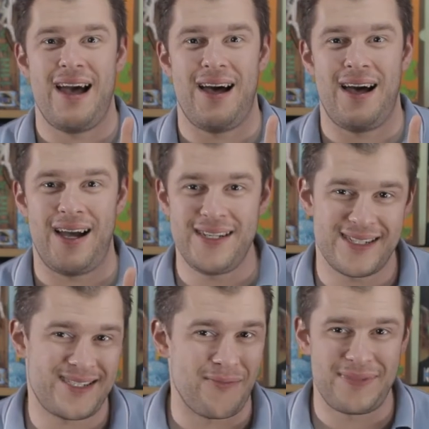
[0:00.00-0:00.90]
I
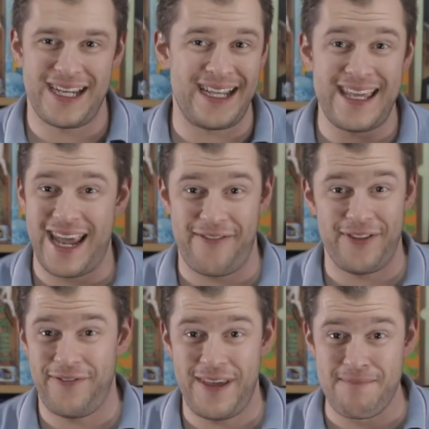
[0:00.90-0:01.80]
just don't particularly care for the
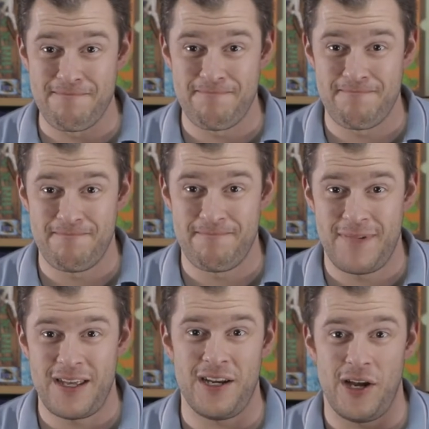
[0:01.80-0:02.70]
theme.
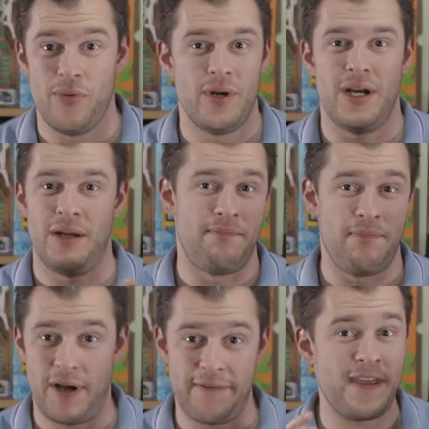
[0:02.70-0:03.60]
You know, I,
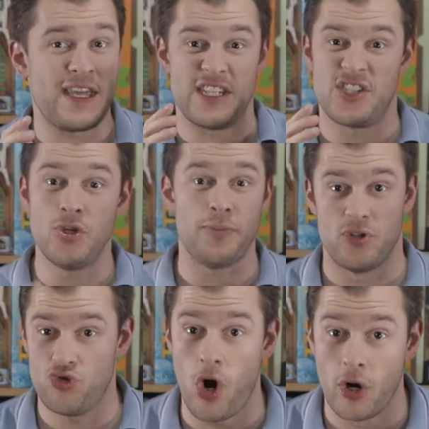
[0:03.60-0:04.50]
I think it's super
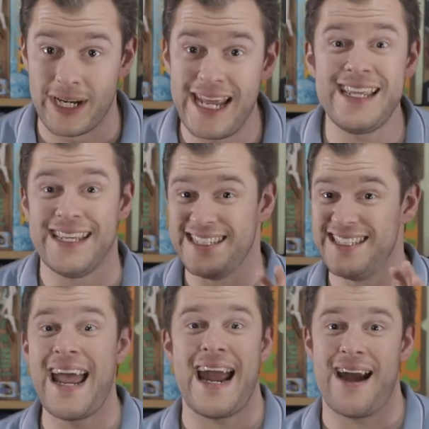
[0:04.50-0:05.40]
strong. It is
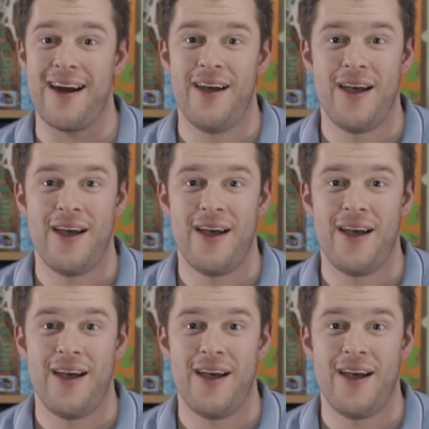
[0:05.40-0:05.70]
there.